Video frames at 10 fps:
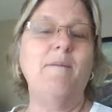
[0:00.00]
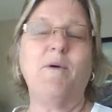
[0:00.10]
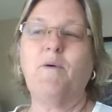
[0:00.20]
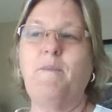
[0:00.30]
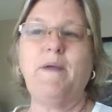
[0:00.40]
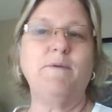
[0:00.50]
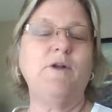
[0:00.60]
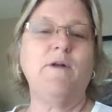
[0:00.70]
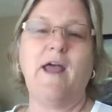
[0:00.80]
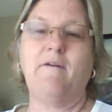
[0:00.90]
But when people
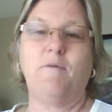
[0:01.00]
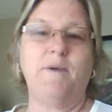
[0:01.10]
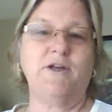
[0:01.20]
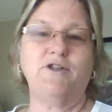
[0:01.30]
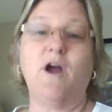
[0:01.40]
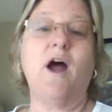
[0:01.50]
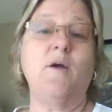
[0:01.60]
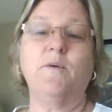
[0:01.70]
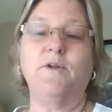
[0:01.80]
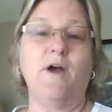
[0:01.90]
don't have a picture,
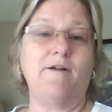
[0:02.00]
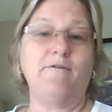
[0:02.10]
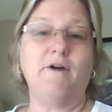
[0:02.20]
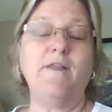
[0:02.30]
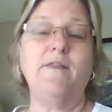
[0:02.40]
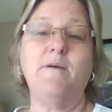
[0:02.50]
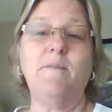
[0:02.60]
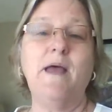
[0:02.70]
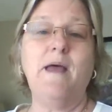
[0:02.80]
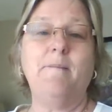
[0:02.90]
I will not friend
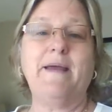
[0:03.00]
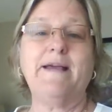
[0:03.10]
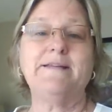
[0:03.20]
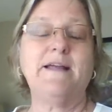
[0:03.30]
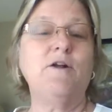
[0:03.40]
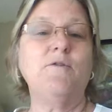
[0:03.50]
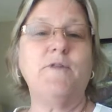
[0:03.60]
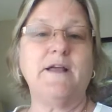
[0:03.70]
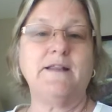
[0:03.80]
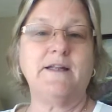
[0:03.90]
them because I
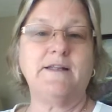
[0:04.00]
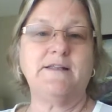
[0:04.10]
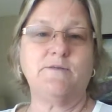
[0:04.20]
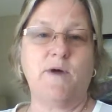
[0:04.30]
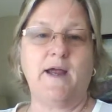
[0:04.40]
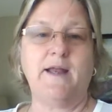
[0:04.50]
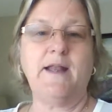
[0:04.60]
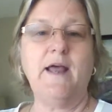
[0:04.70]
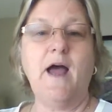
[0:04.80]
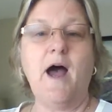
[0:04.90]
don't think that it's right.